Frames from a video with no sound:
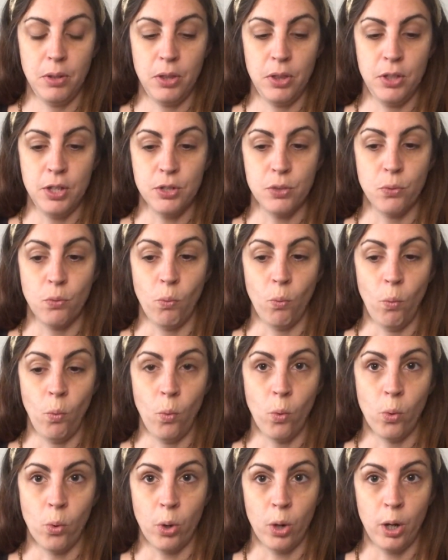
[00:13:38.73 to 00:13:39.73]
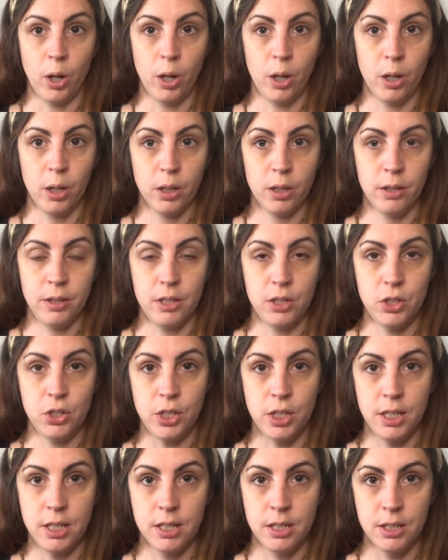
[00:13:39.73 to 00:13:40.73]
this war that
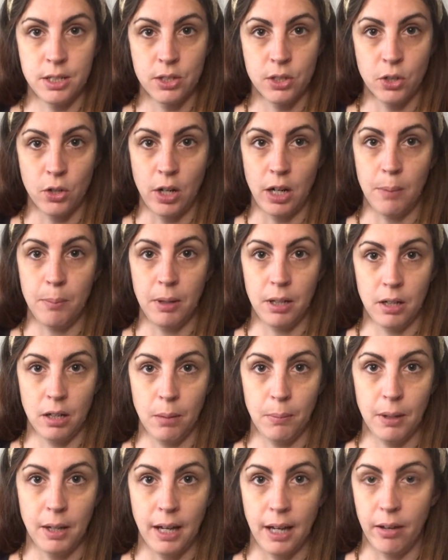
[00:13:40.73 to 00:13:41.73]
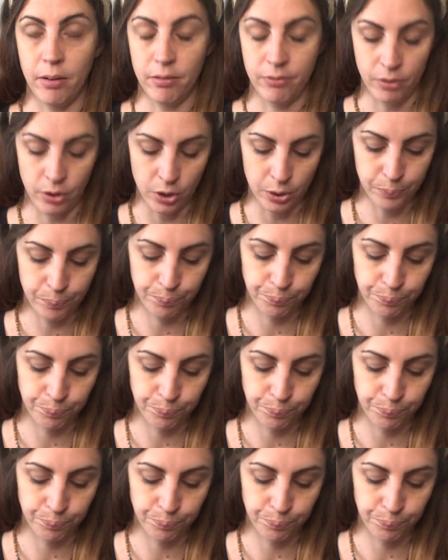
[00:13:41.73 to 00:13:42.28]
she's describing coming out of her.